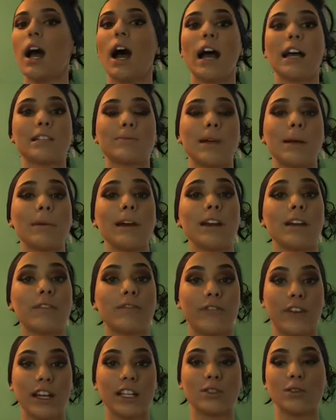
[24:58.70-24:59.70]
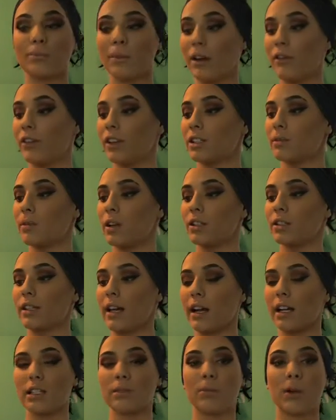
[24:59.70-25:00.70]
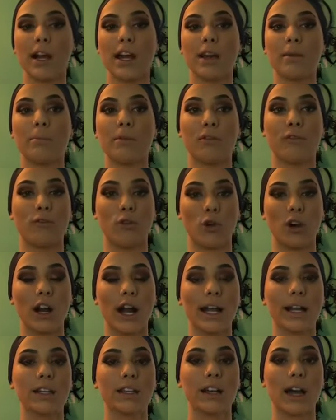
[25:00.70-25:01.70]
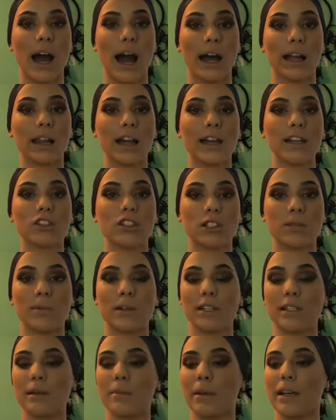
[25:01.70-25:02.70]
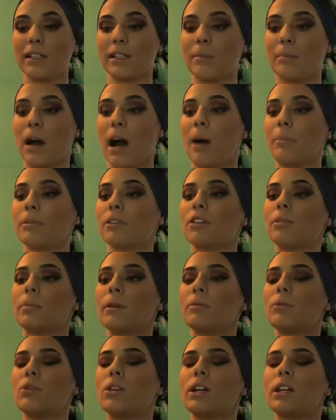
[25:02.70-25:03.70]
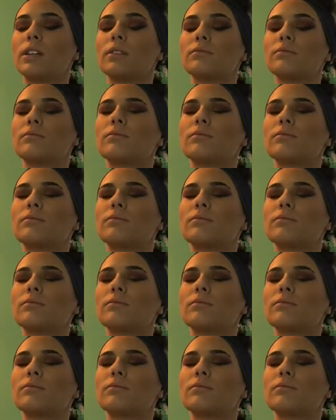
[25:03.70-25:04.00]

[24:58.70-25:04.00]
I spray my face with my Fix Plus setting spray before I highlight just because it makes it pop a little bit more.